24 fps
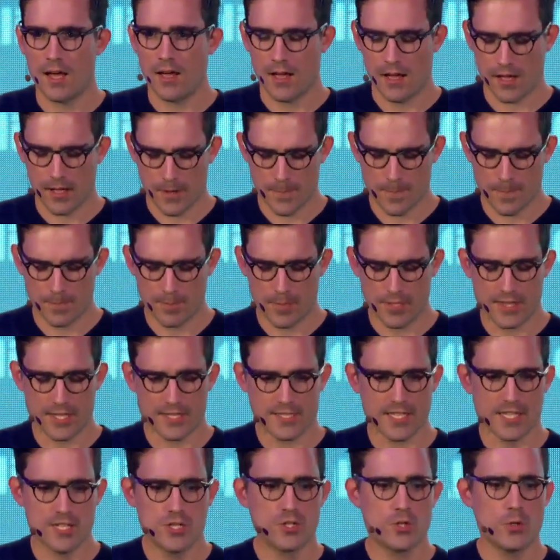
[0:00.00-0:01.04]
But
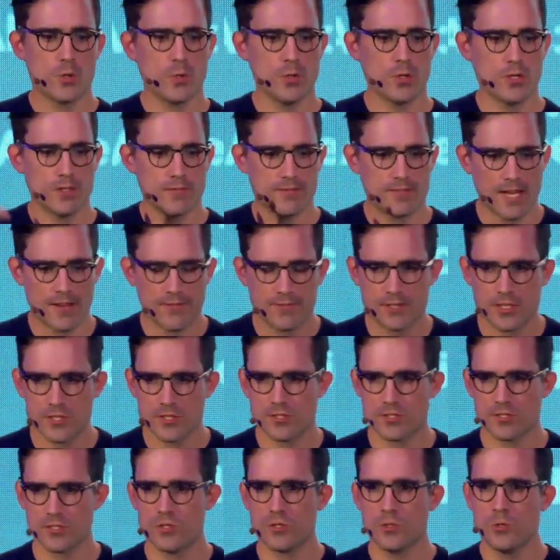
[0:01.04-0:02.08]
this intuitive
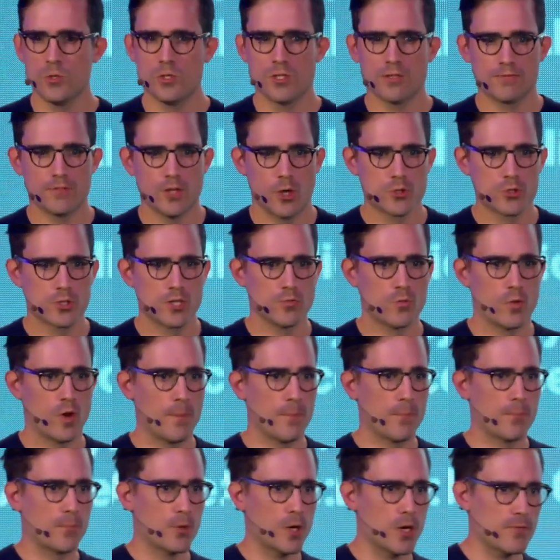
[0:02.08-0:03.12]
definition, this intuitive notion of
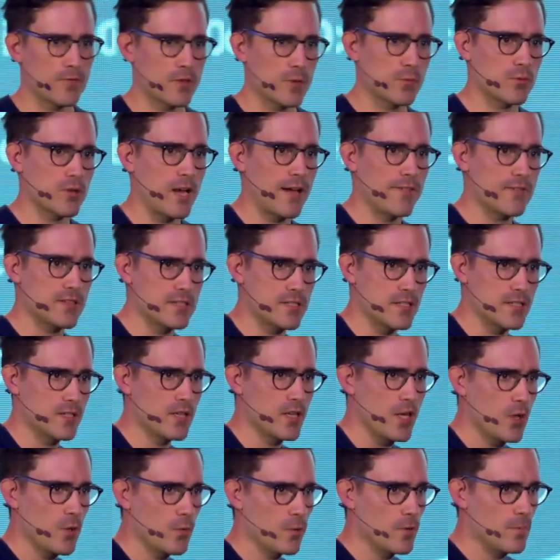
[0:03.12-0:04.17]
what perfect privacy
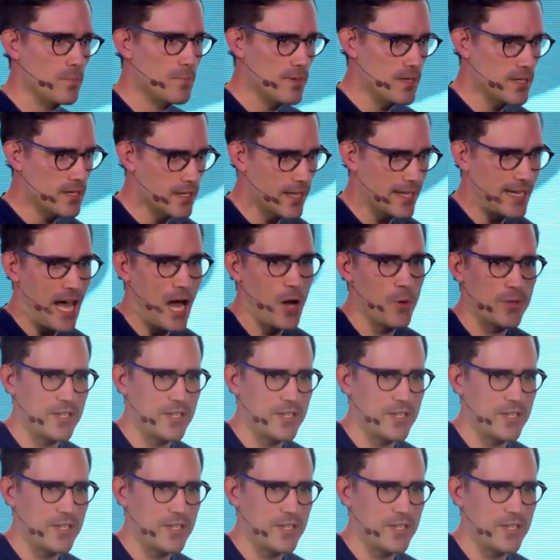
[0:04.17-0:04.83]
would be, like how